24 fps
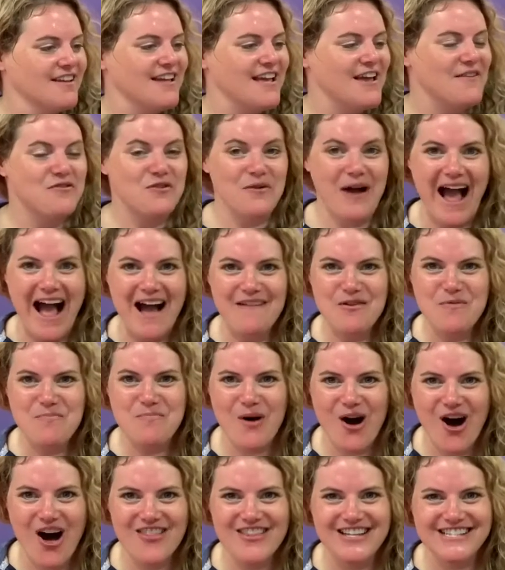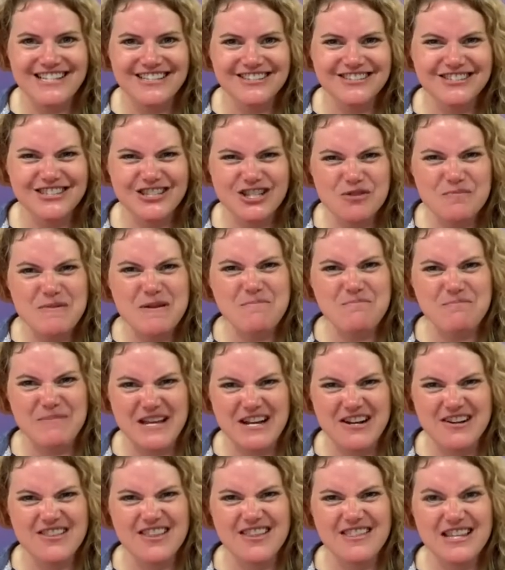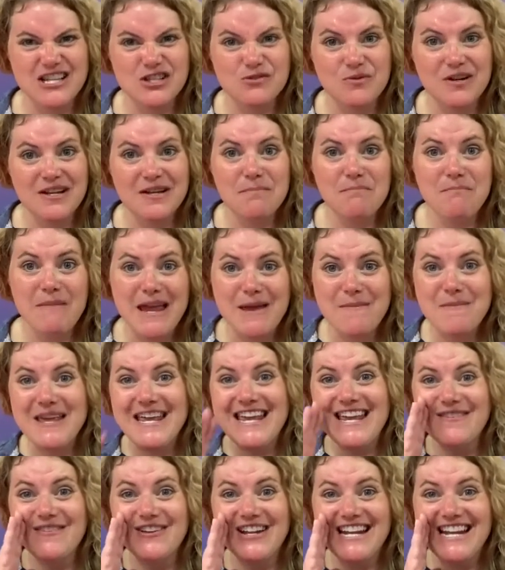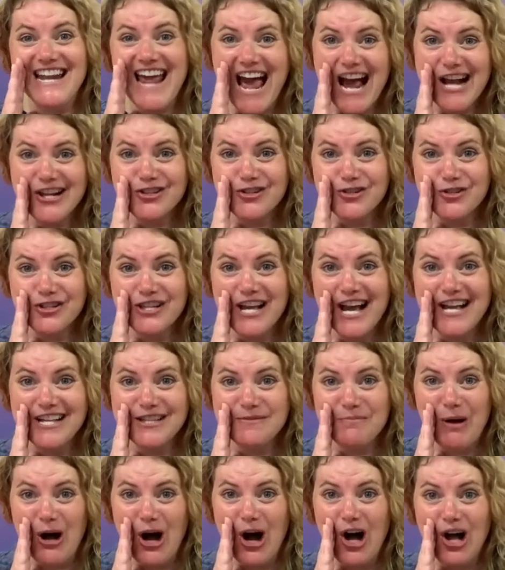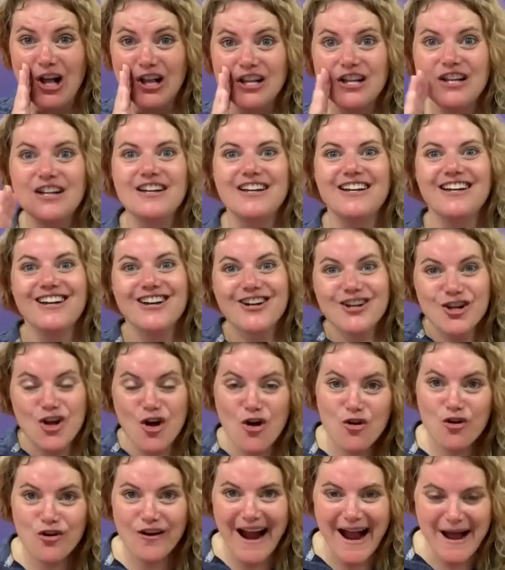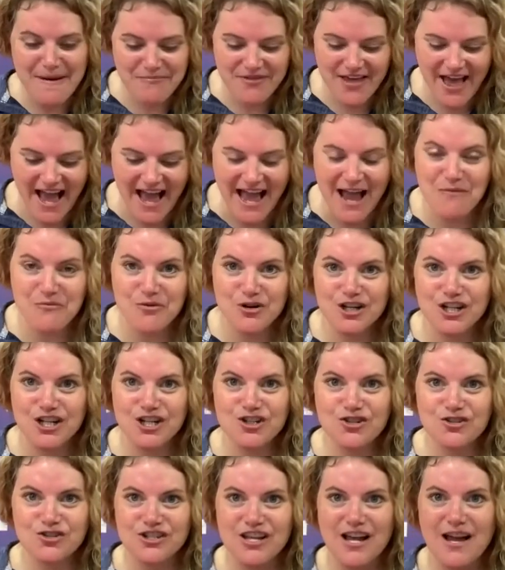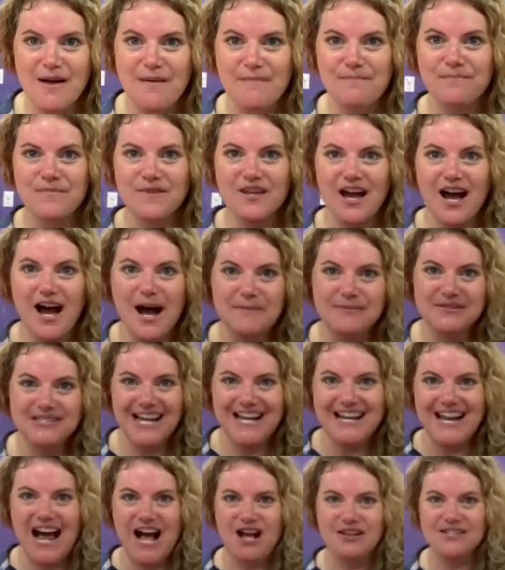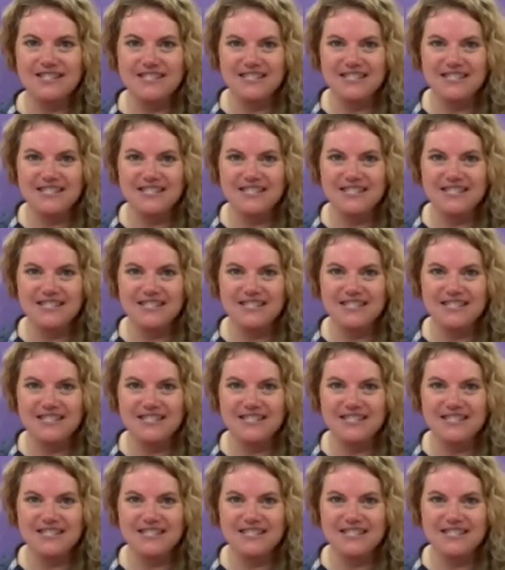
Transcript: If you have a ball that's a little bit bigger than this one, maybe even an exercise ball, go grab that, and we're gonna do some upside down